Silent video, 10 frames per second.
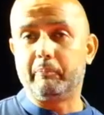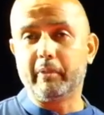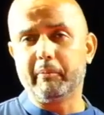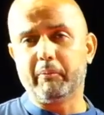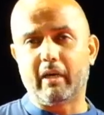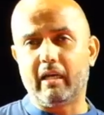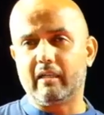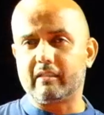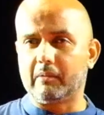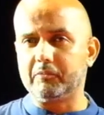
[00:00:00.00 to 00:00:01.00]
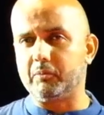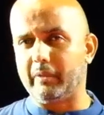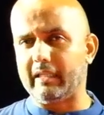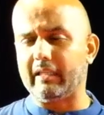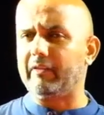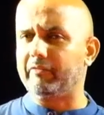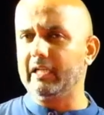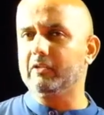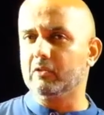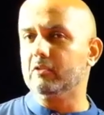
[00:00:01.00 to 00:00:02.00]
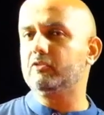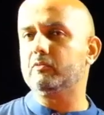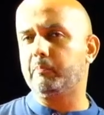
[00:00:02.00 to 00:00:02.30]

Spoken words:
the Premium R comes with a very cool,